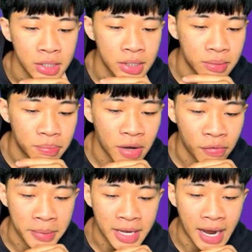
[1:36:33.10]
not
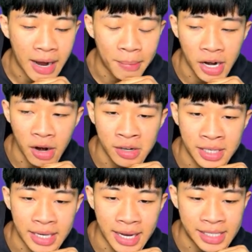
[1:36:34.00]
for me. Am I
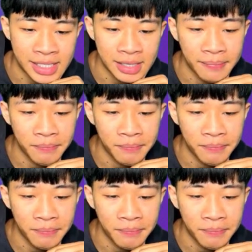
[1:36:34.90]
locked? Yes.